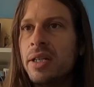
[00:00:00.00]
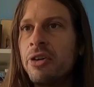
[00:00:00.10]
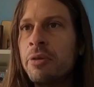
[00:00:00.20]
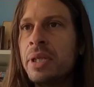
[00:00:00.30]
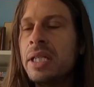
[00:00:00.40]
you know
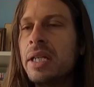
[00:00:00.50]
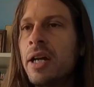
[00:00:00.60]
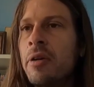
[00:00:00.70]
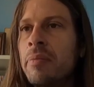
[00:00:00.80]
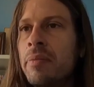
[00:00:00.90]
what I mean,
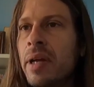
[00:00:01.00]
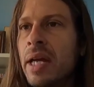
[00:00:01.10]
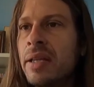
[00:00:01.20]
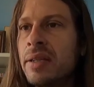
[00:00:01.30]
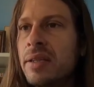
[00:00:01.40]

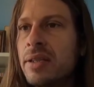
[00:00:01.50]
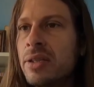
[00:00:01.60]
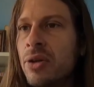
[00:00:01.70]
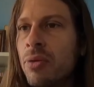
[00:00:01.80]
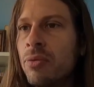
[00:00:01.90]
and
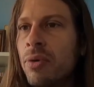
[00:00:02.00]
don't